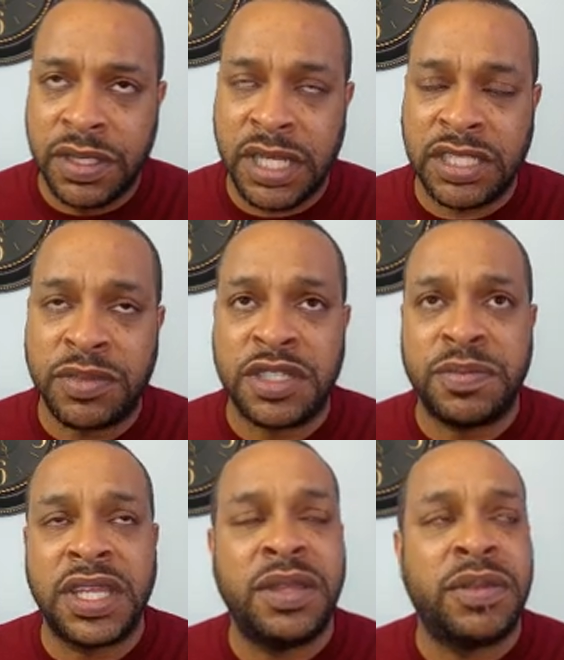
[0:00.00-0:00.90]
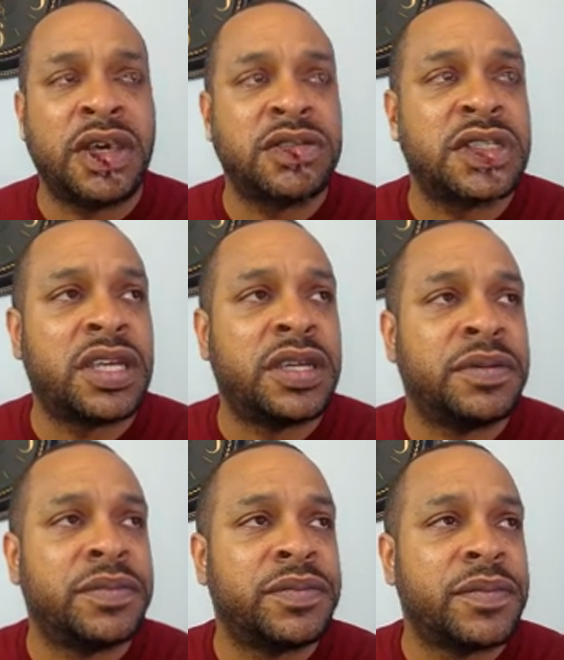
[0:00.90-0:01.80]
not so much Mickey Mouse,
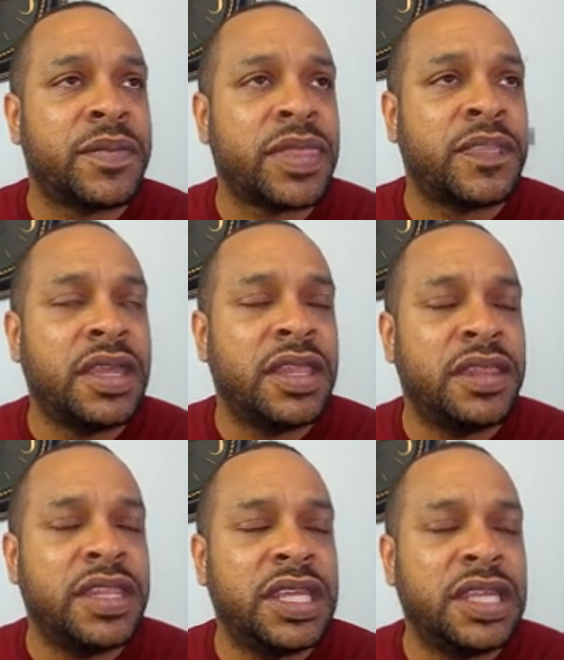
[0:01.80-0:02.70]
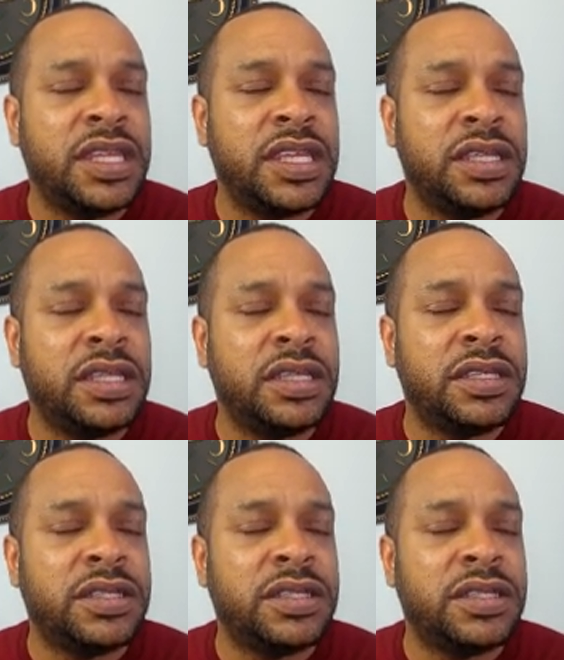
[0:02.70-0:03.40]
the